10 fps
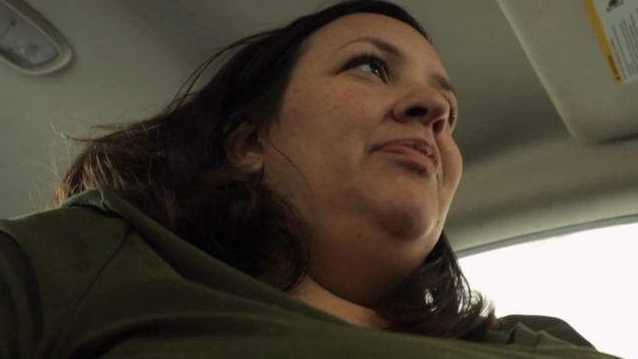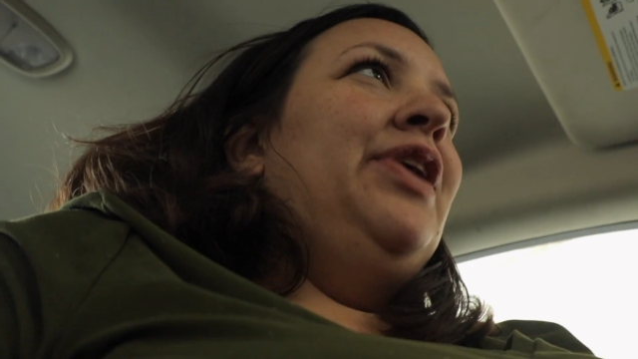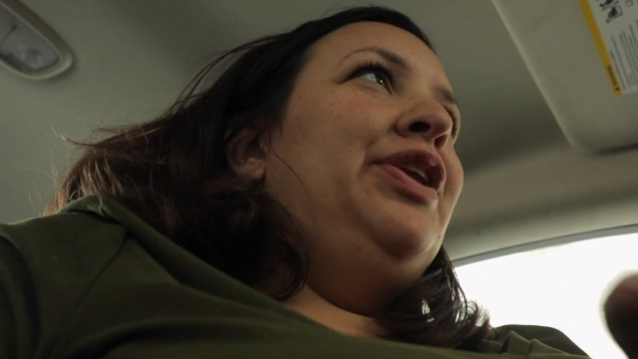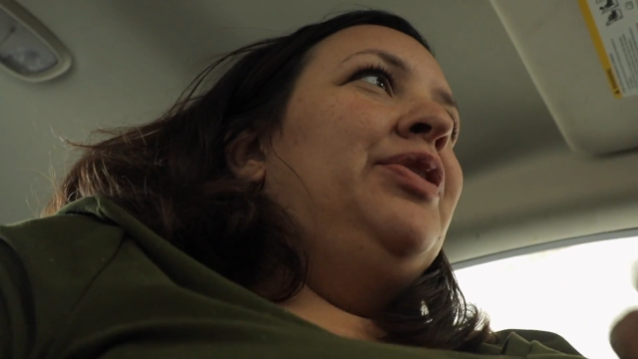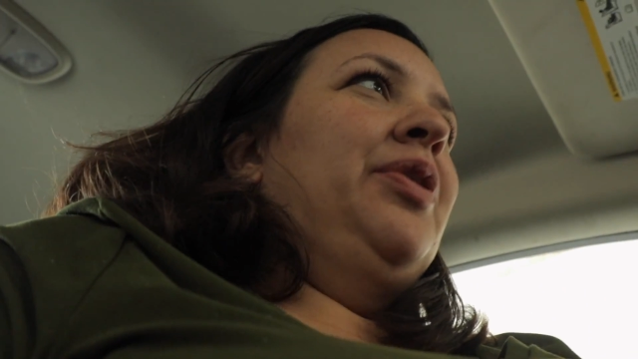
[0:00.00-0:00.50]

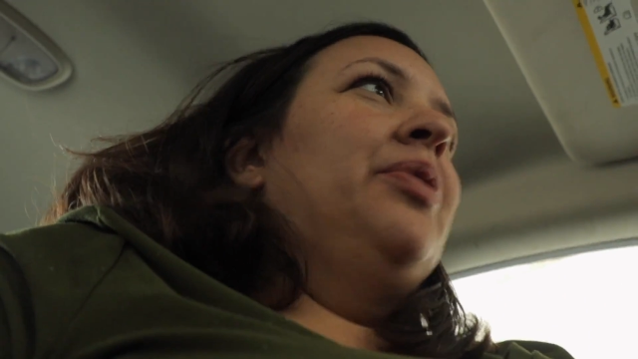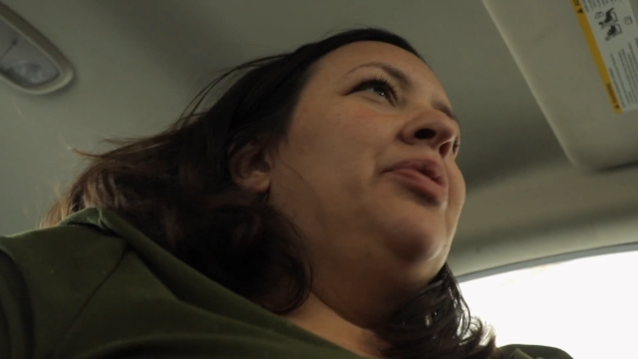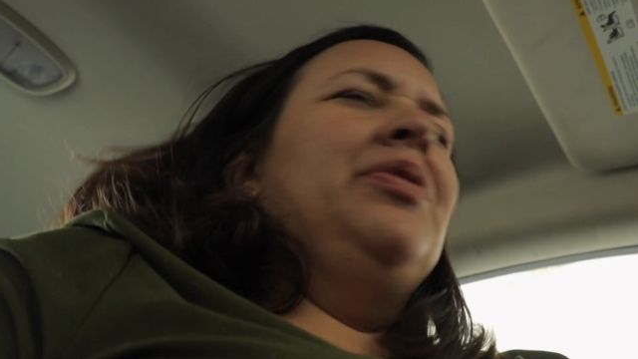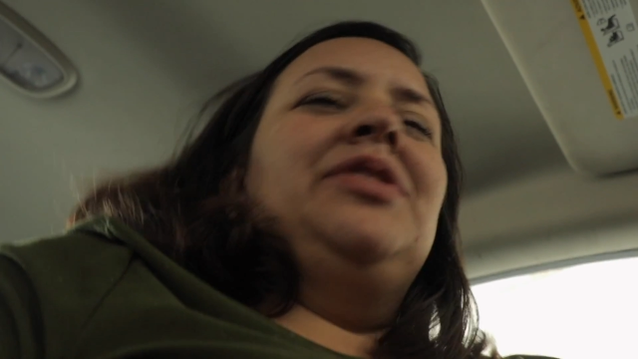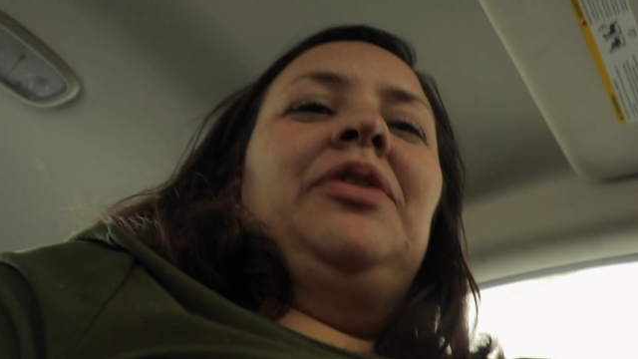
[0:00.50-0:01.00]
then you go
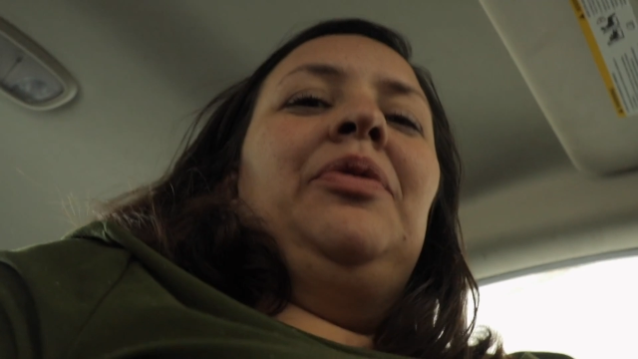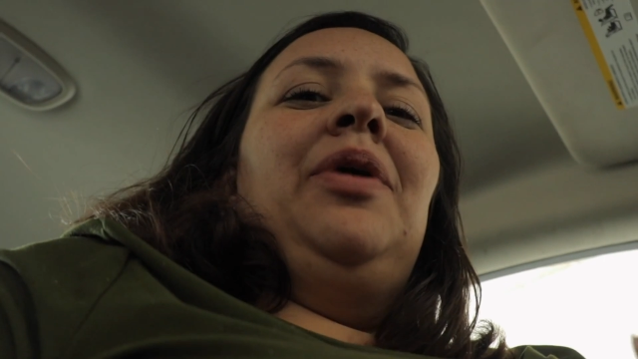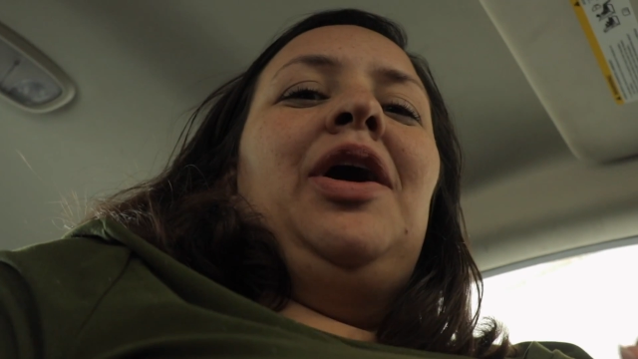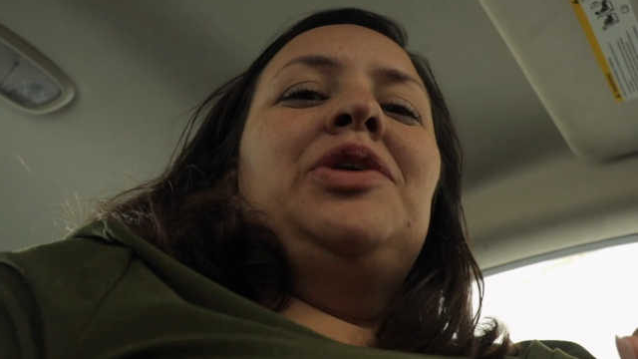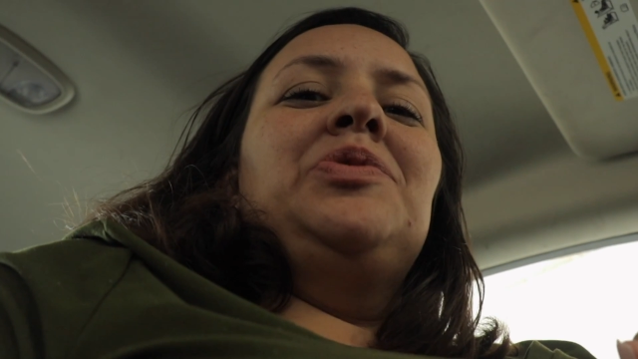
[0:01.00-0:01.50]
through the tunnel
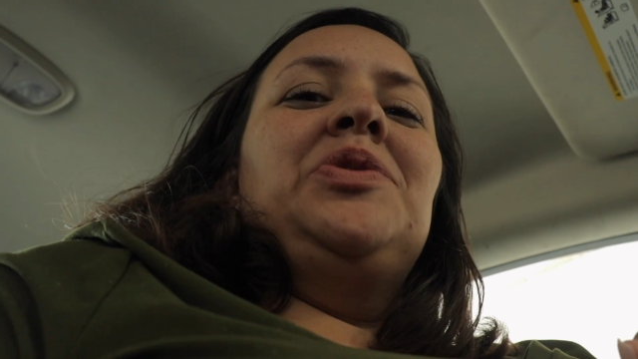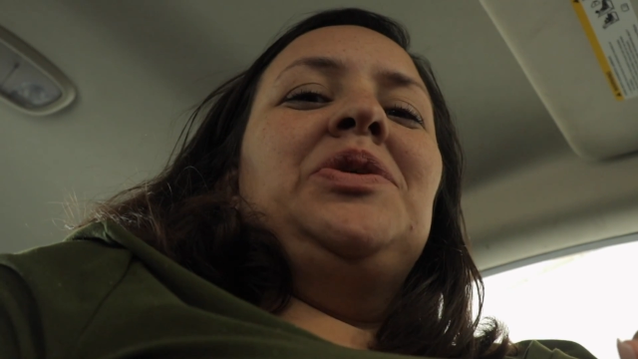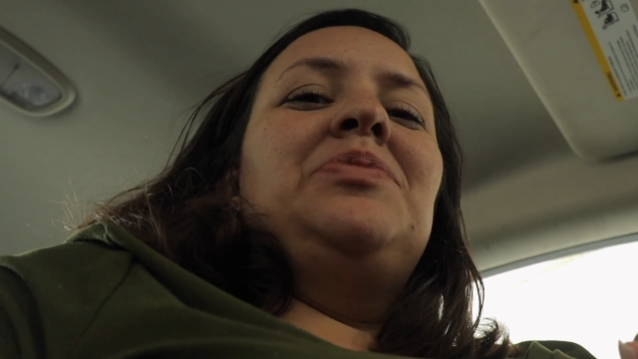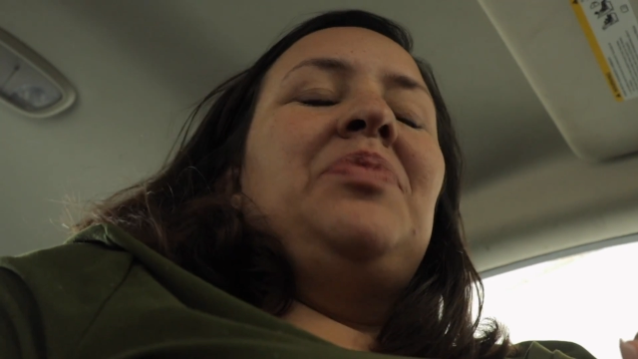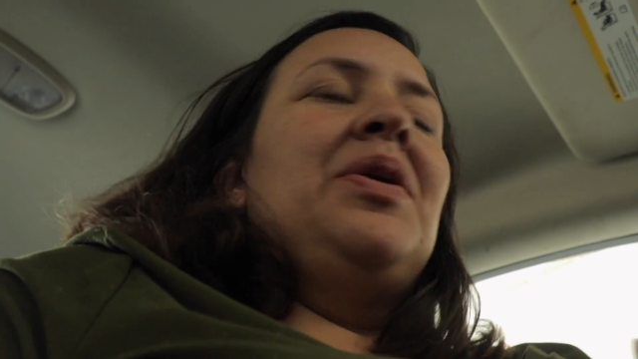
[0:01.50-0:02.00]
wash, which
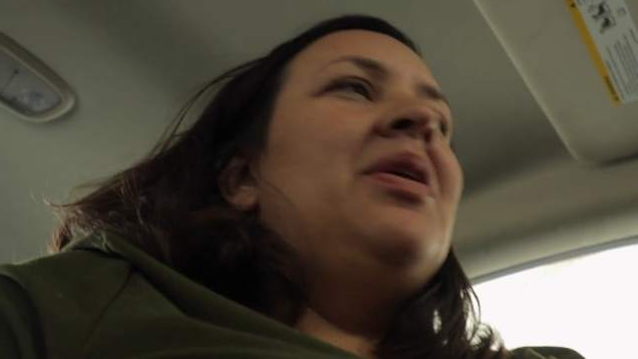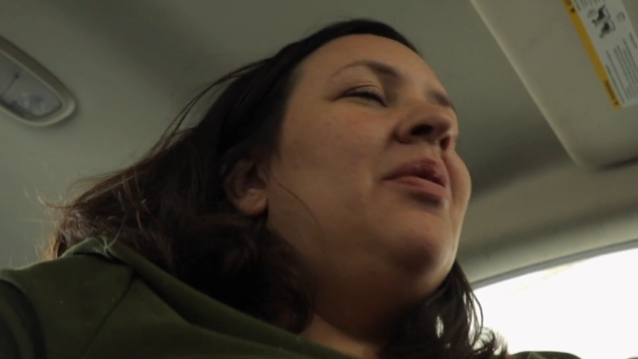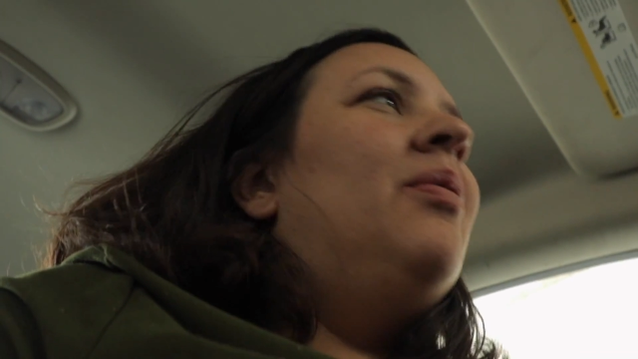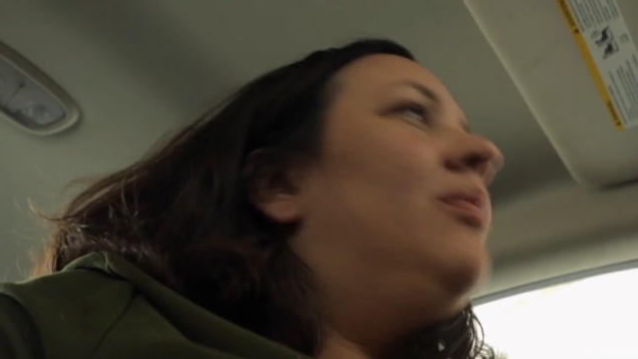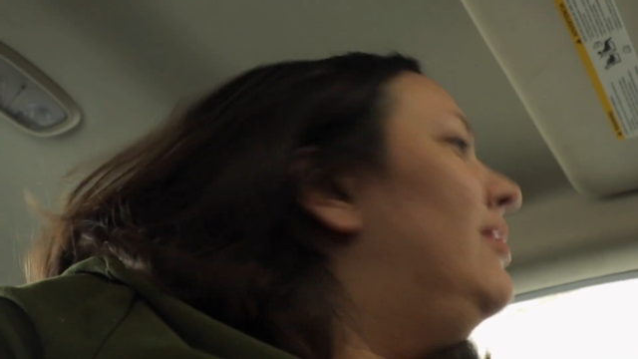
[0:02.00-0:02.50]
is pretty
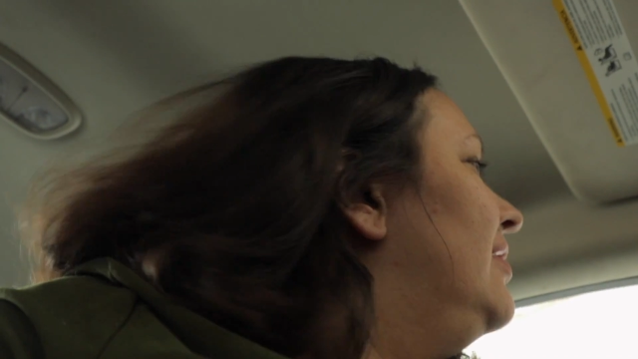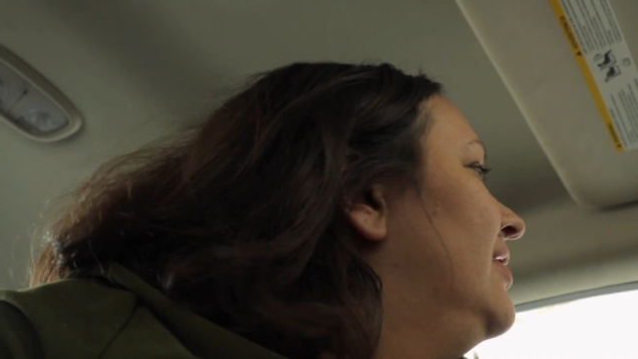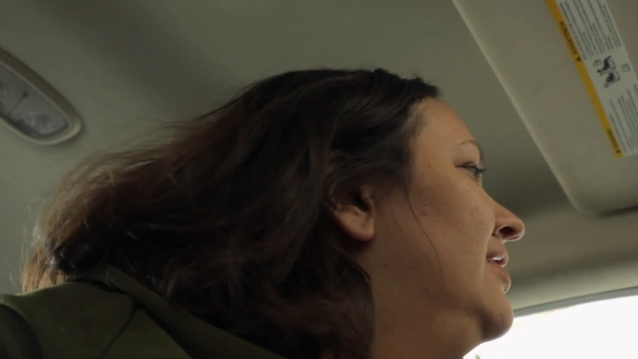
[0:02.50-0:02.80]
cool.